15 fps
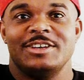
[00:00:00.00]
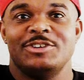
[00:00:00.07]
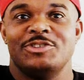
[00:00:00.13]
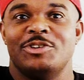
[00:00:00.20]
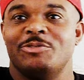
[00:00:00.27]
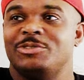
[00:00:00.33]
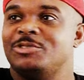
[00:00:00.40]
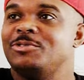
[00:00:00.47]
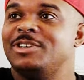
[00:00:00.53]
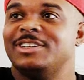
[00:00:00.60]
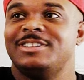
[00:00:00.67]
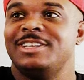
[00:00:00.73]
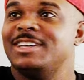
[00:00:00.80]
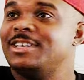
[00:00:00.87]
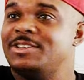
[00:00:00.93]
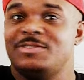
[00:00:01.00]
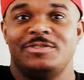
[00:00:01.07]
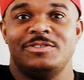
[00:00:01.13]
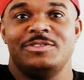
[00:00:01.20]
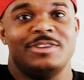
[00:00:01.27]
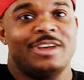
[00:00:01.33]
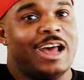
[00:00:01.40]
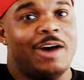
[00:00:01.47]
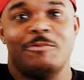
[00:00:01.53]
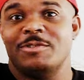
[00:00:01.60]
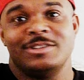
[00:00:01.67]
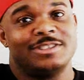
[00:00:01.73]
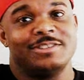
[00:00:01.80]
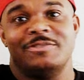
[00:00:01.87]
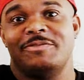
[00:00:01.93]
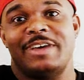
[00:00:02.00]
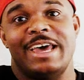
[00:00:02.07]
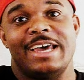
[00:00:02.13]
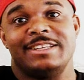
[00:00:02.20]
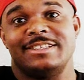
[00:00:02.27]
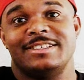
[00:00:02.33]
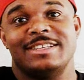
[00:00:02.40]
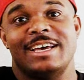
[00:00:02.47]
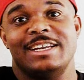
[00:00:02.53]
you know, when you get there, you I wasn't the fastest.